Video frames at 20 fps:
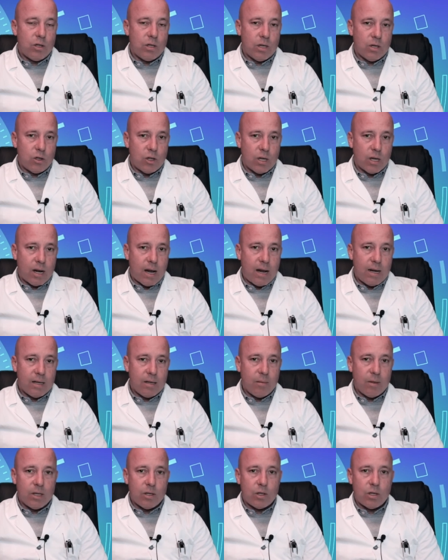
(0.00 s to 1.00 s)
patient
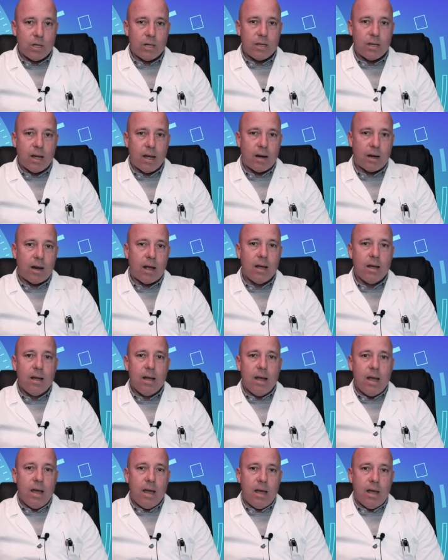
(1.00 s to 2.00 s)
to general
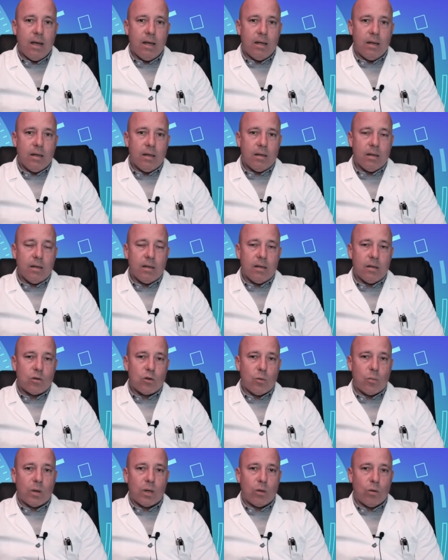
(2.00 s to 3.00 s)
medicine
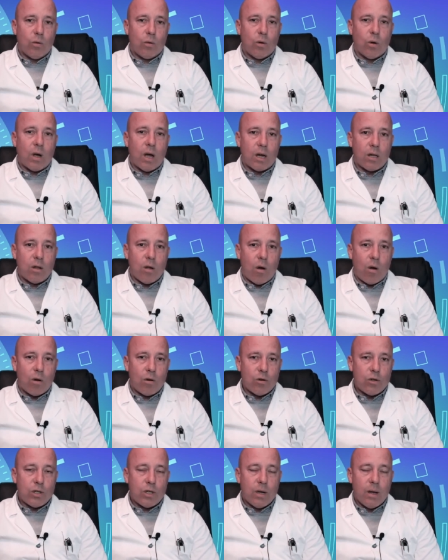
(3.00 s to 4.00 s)
specialists, internal
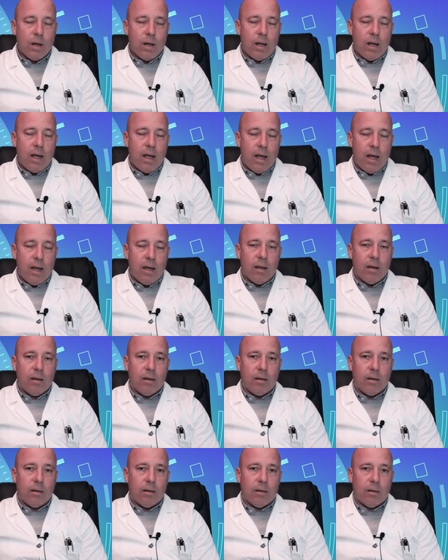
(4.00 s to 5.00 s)
medicine, and
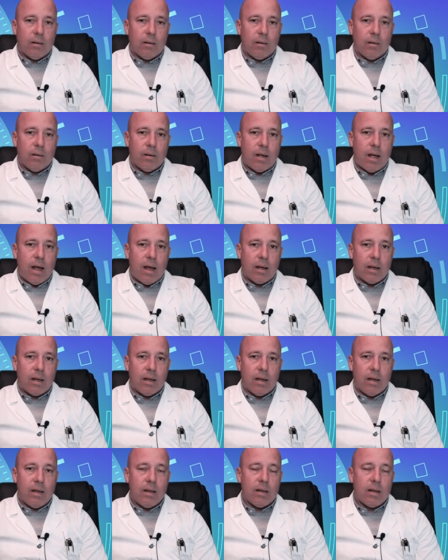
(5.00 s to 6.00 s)
above all,
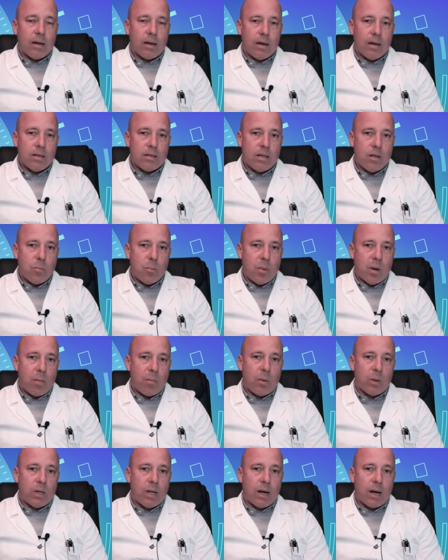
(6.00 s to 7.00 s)

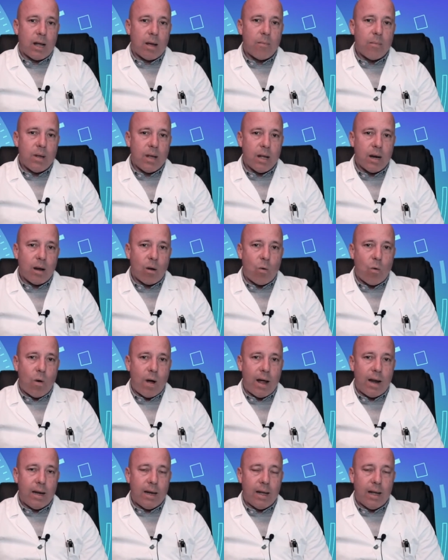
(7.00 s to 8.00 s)
cardiologists and
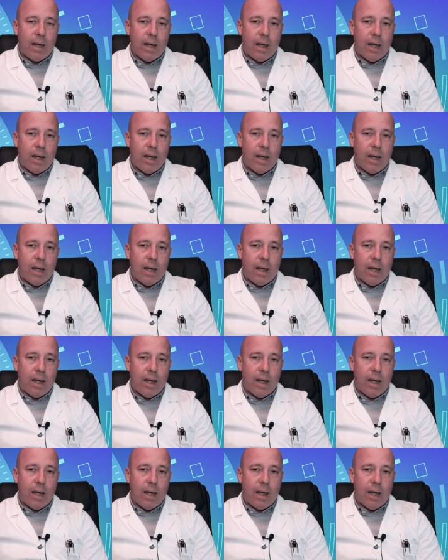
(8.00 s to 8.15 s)
internists